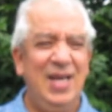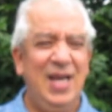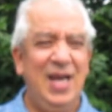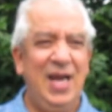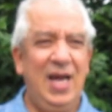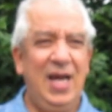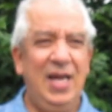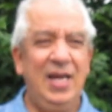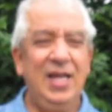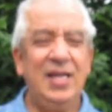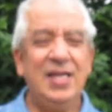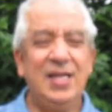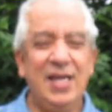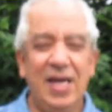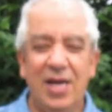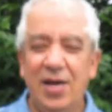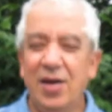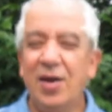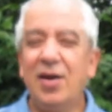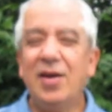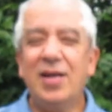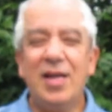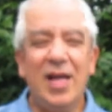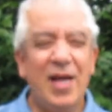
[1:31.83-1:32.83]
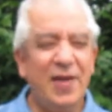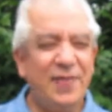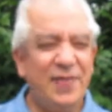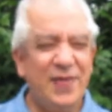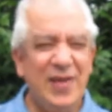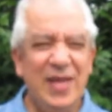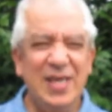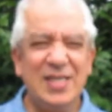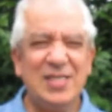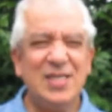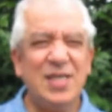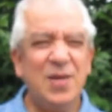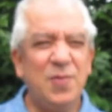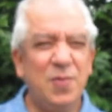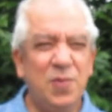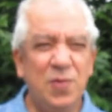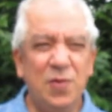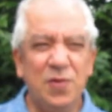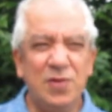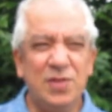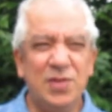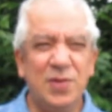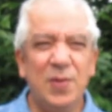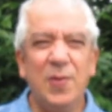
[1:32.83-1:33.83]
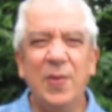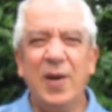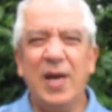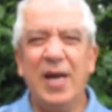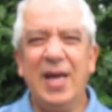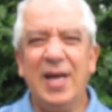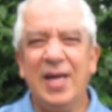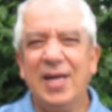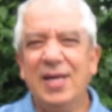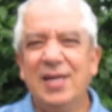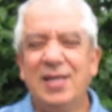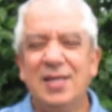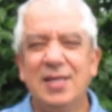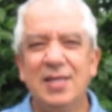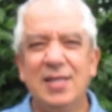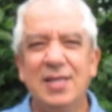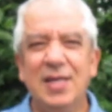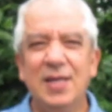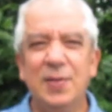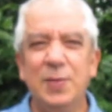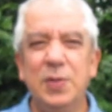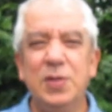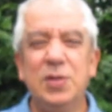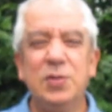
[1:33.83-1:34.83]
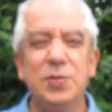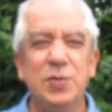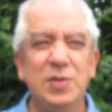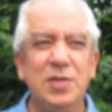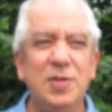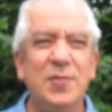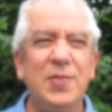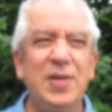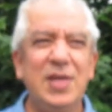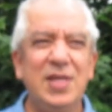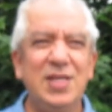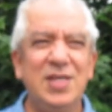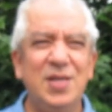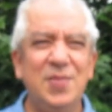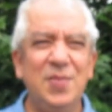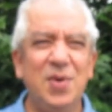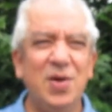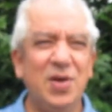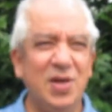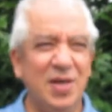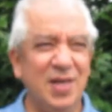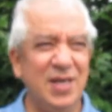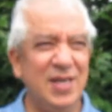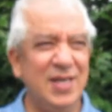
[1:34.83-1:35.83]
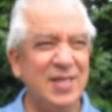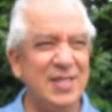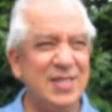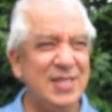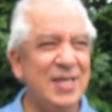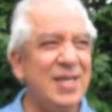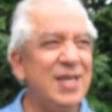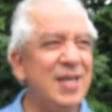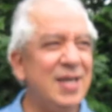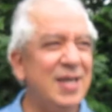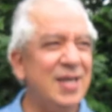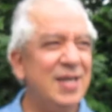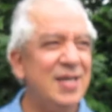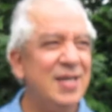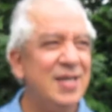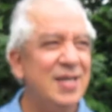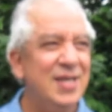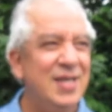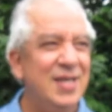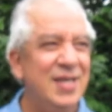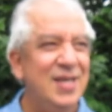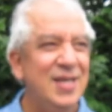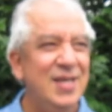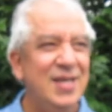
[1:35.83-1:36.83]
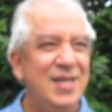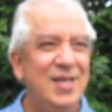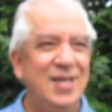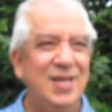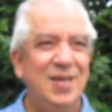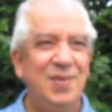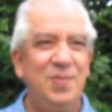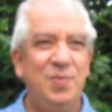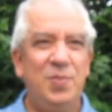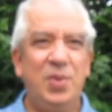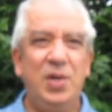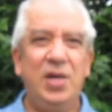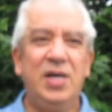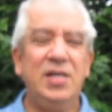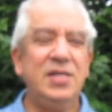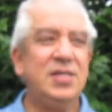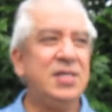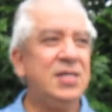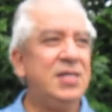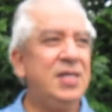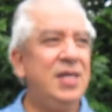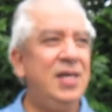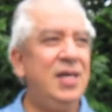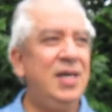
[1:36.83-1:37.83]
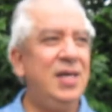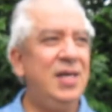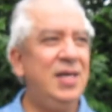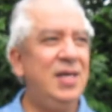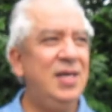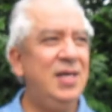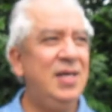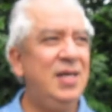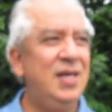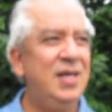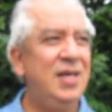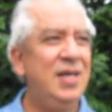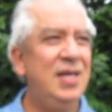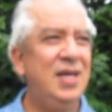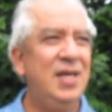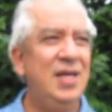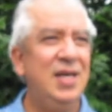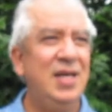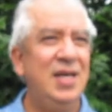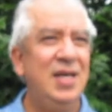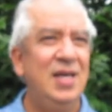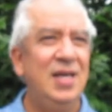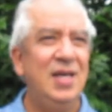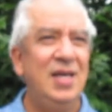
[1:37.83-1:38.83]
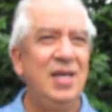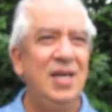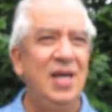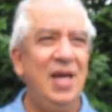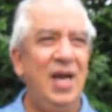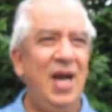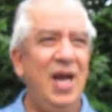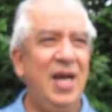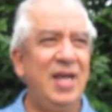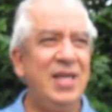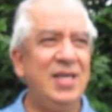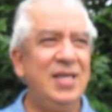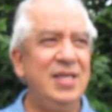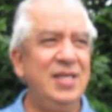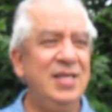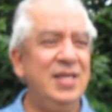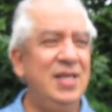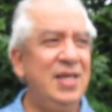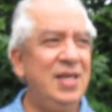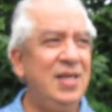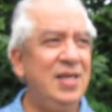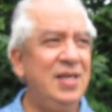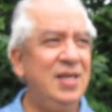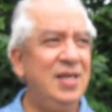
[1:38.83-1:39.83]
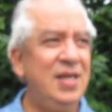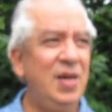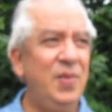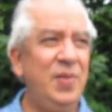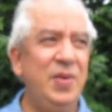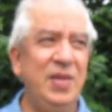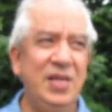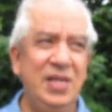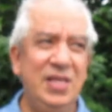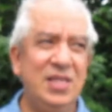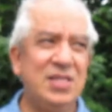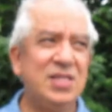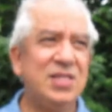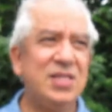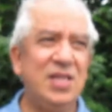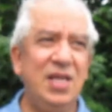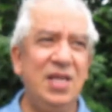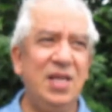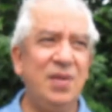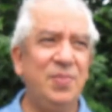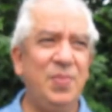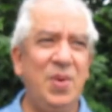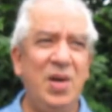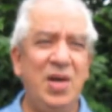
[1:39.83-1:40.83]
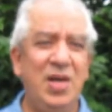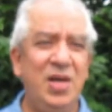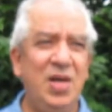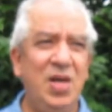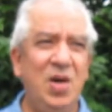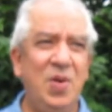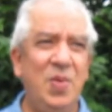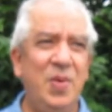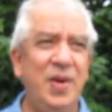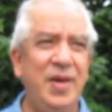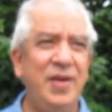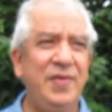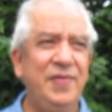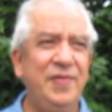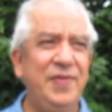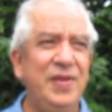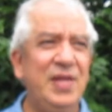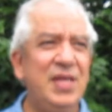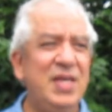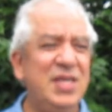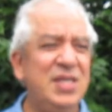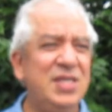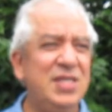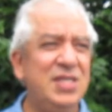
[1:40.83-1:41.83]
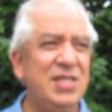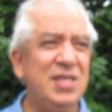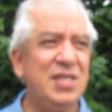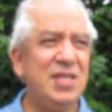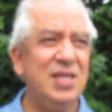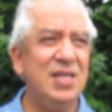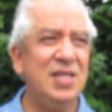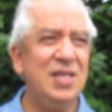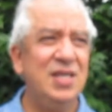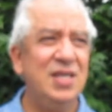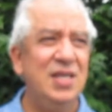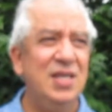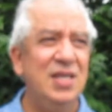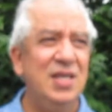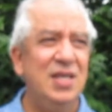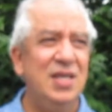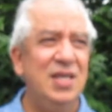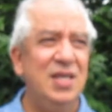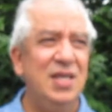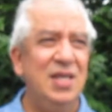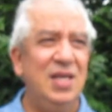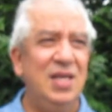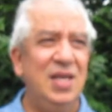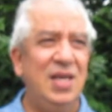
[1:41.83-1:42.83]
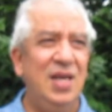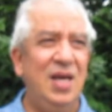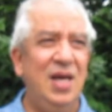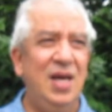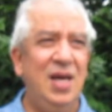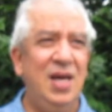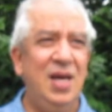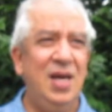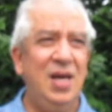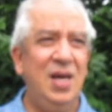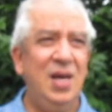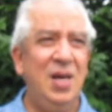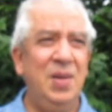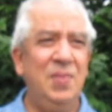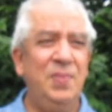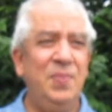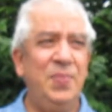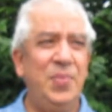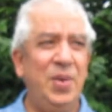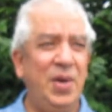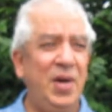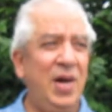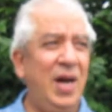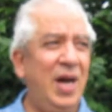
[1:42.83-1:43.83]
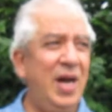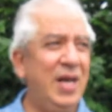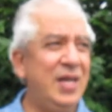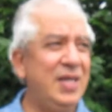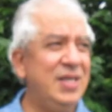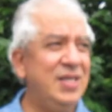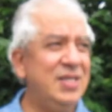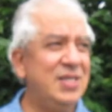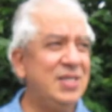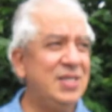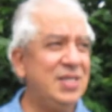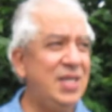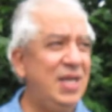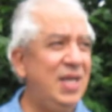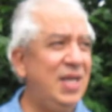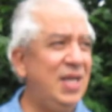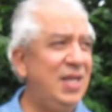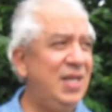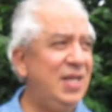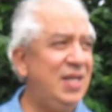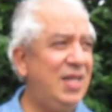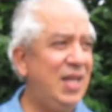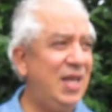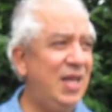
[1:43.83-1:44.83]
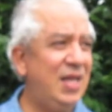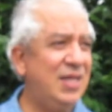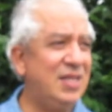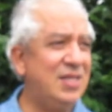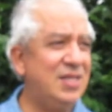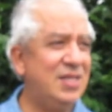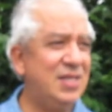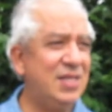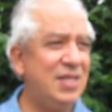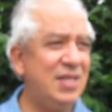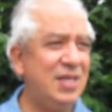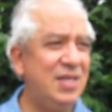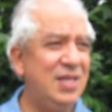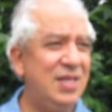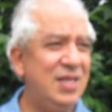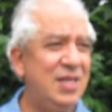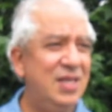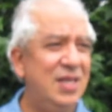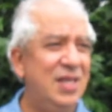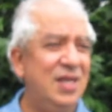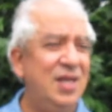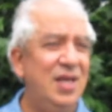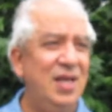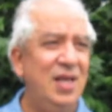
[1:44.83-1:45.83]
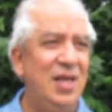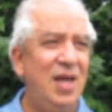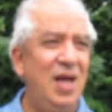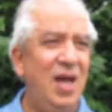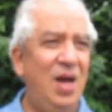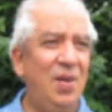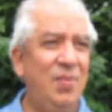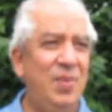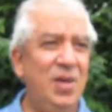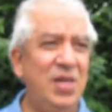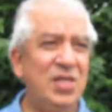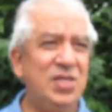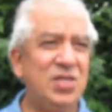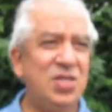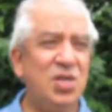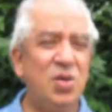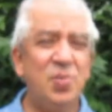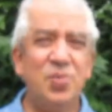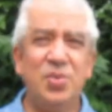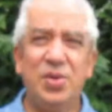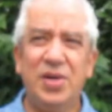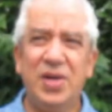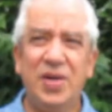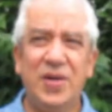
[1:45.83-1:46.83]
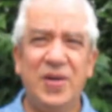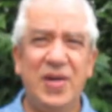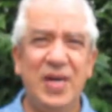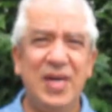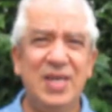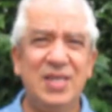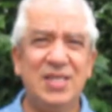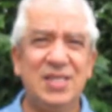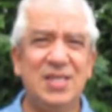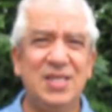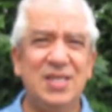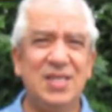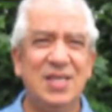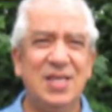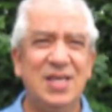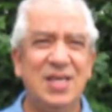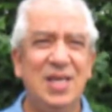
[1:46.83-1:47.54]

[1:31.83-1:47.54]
And they'd carry on laughing as they walked away, which was a bit demoralising. But I mean, it's still by no way finished, but I can see that I've made some progress,